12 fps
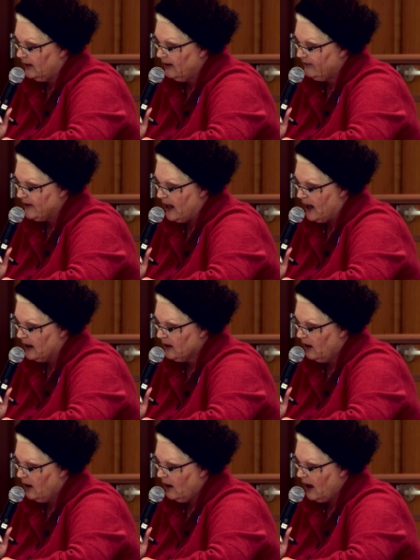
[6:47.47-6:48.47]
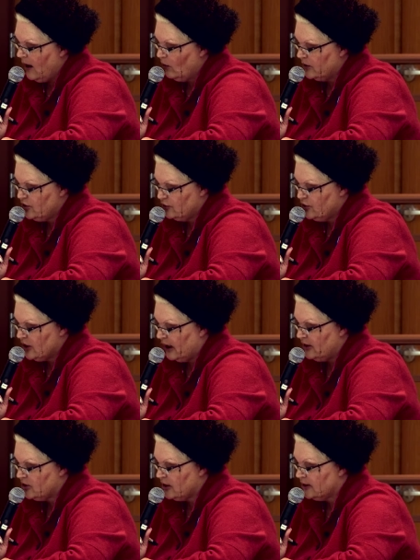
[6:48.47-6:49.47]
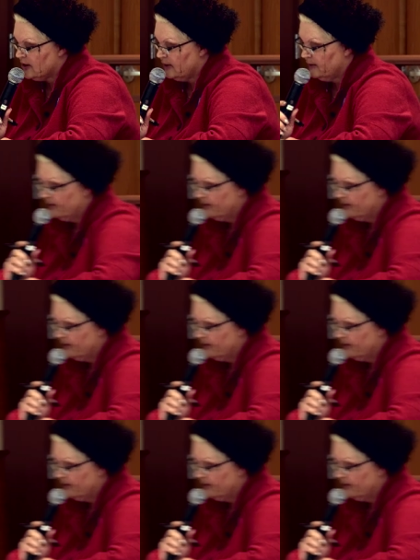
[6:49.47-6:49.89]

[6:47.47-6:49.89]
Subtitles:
and if not, how would you change it?